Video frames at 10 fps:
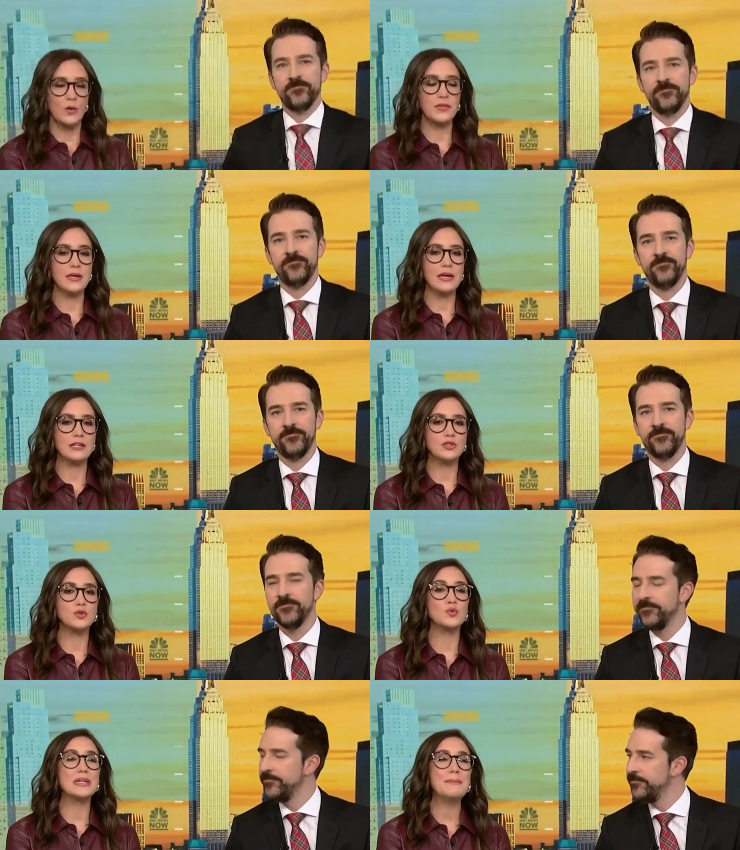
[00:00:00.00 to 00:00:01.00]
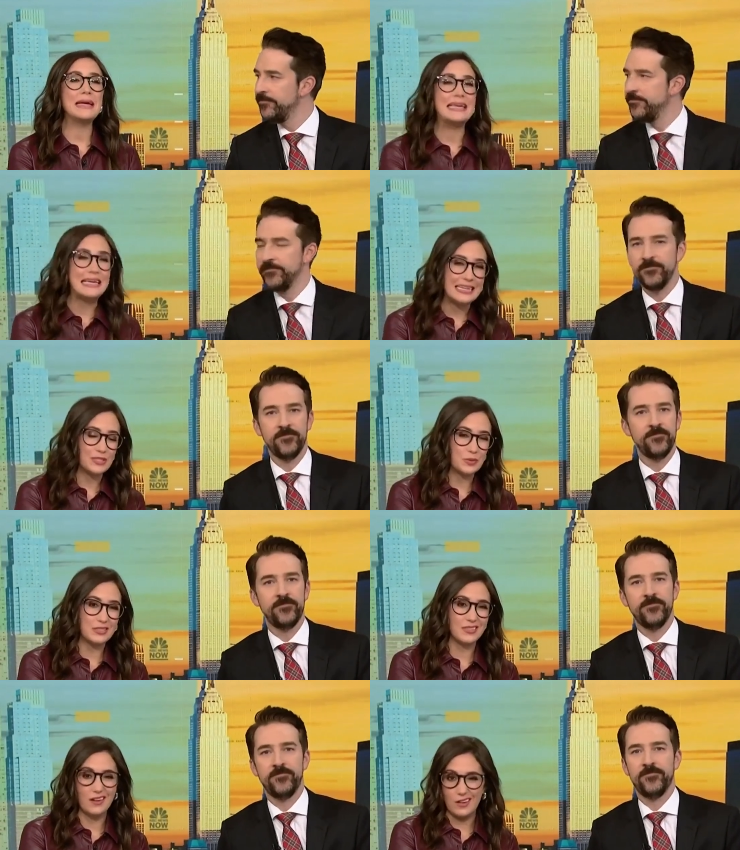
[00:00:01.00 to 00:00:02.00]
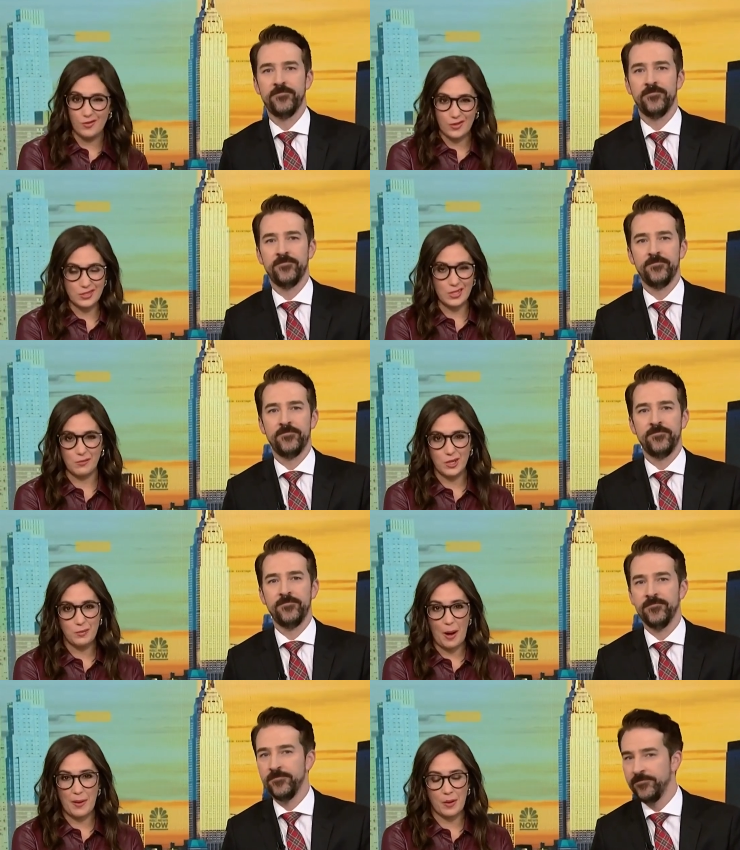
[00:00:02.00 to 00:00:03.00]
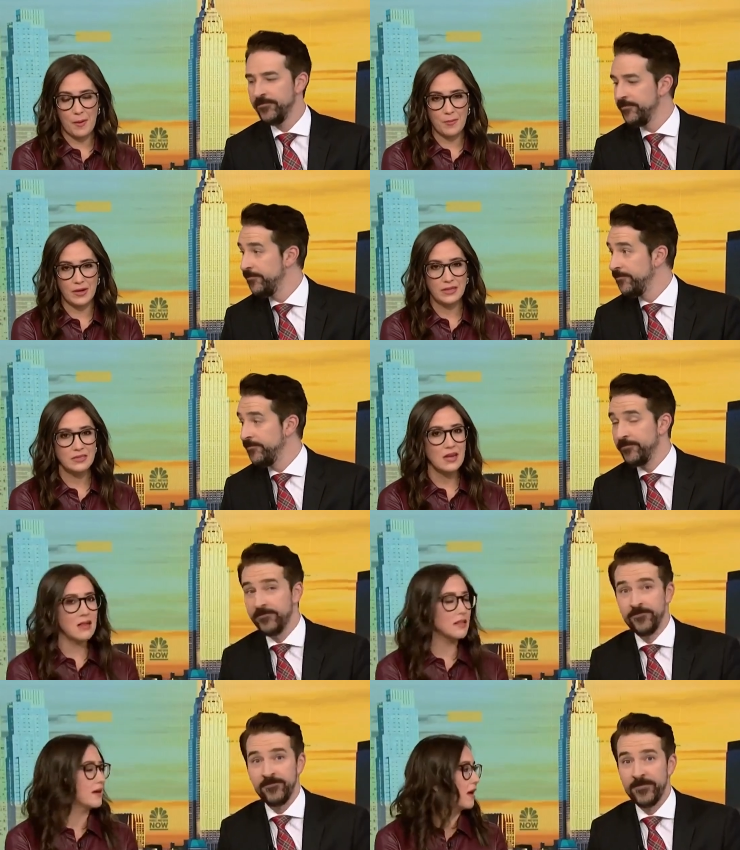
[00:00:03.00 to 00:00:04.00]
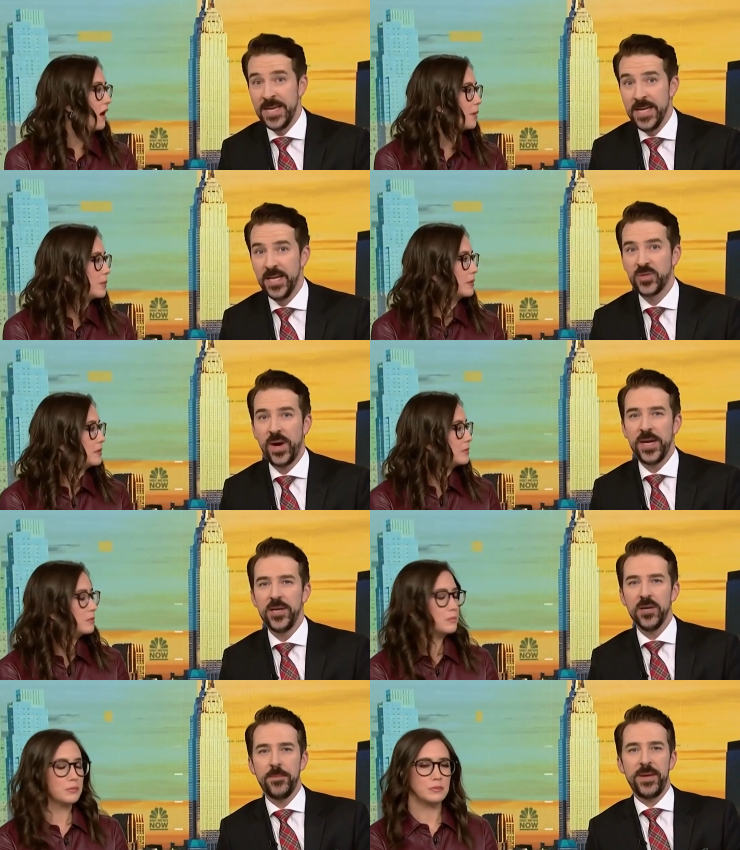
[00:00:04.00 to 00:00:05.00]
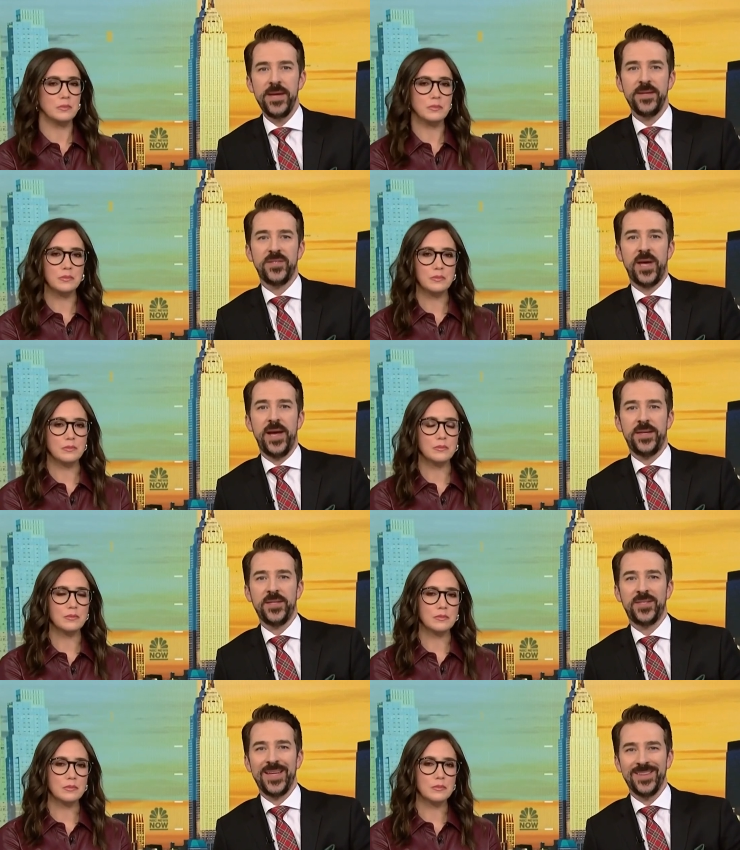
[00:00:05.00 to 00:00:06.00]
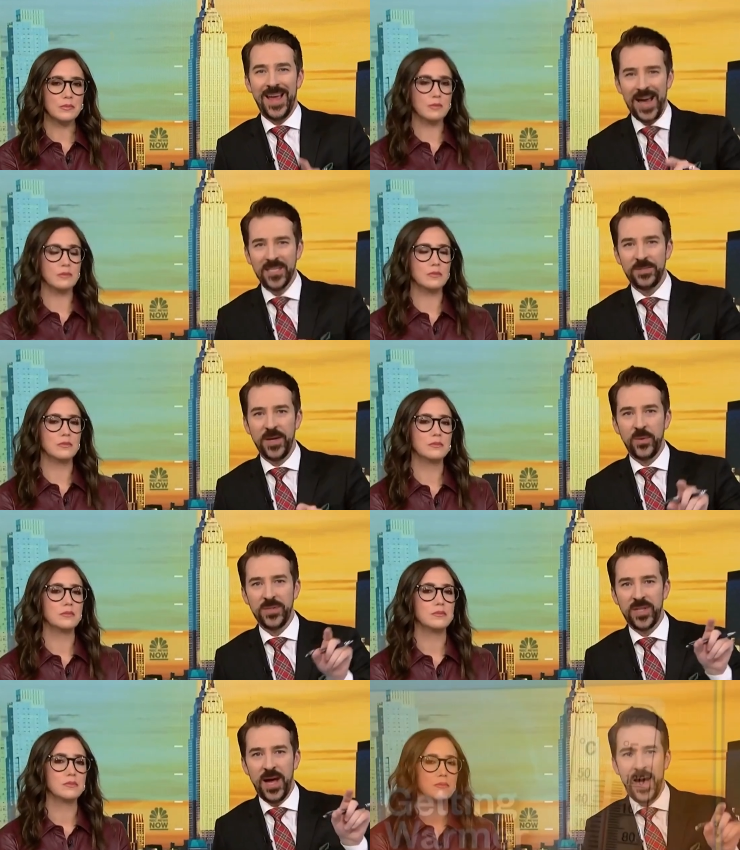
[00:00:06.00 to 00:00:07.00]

Speaker 1: Well, the extreme heat we saw over the summer, you probably remember, it's not letting up.
Speaker 2: That's right. And European scientists say last month was the